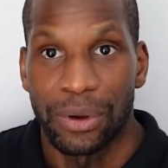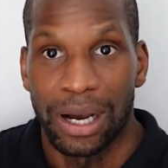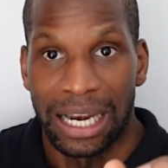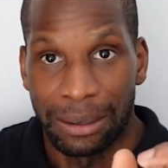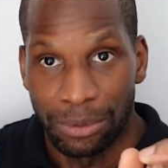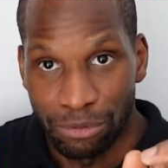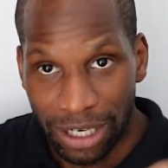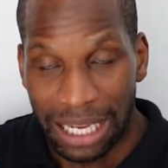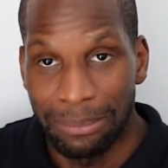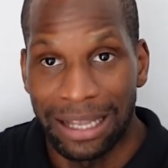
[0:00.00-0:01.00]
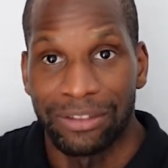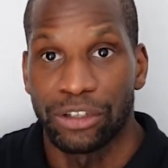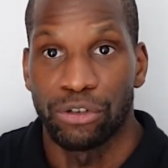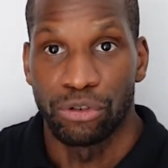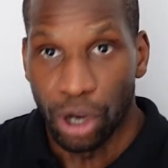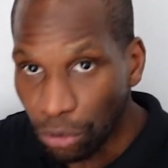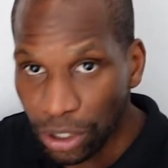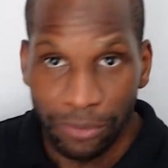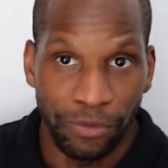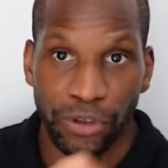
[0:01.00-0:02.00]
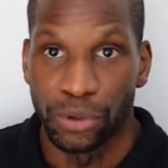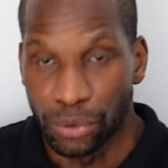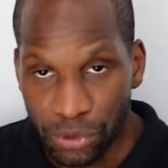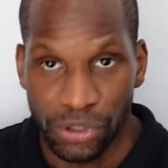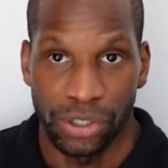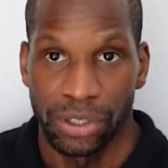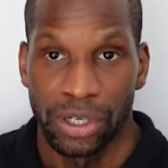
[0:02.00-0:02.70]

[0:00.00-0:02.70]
and I would recommend that you don't confuse,